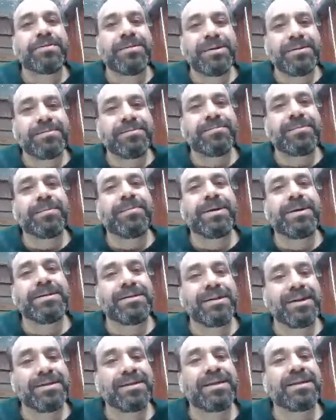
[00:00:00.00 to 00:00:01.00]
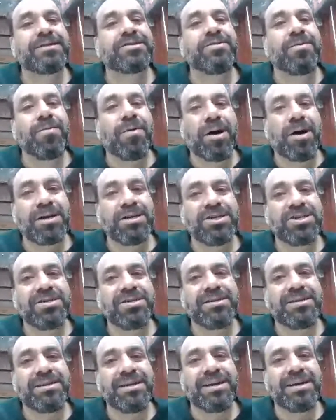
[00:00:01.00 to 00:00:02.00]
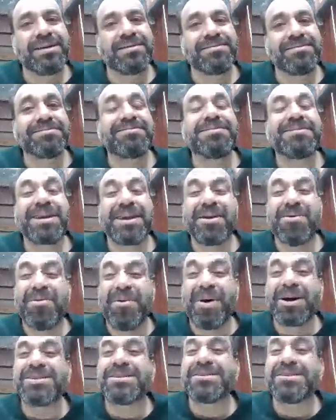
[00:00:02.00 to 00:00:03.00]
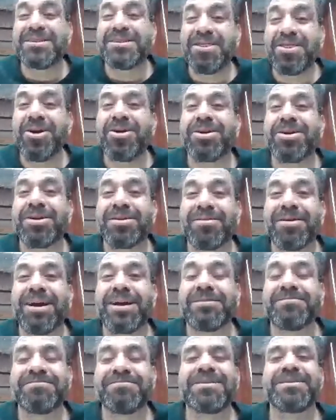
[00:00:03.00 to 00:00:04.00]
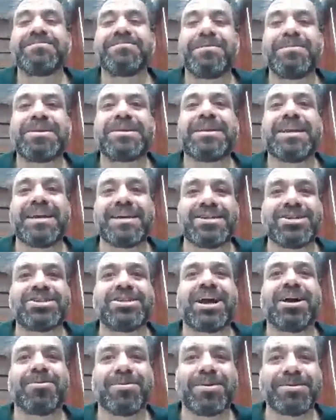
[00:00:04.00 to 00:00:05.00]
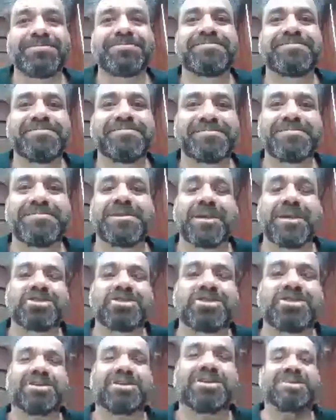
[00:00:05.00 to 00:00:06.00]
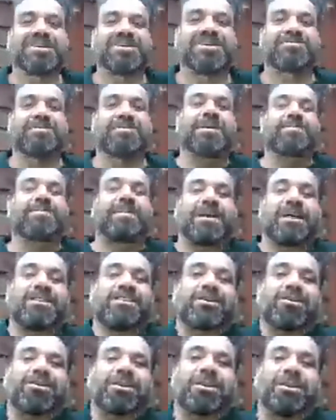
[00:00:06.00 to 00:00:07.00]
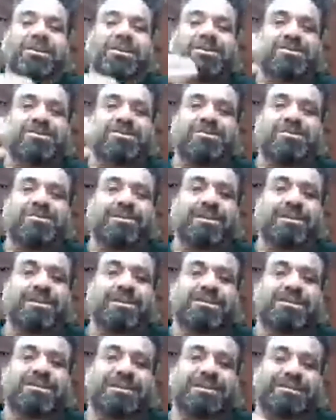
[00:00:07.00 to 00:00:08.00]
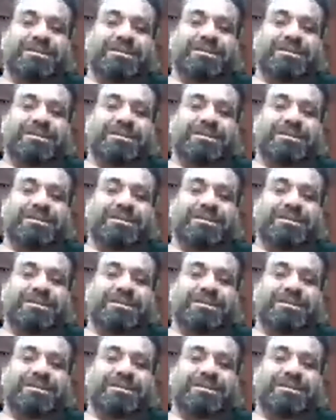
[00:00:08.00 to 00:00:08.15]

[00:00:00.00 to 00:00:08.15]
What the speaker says: But you know what? Maybe it's not that it's a wash today. Like a wash is cathartic, right? Maybe today is shower. Just be cathartic and do what I want to do.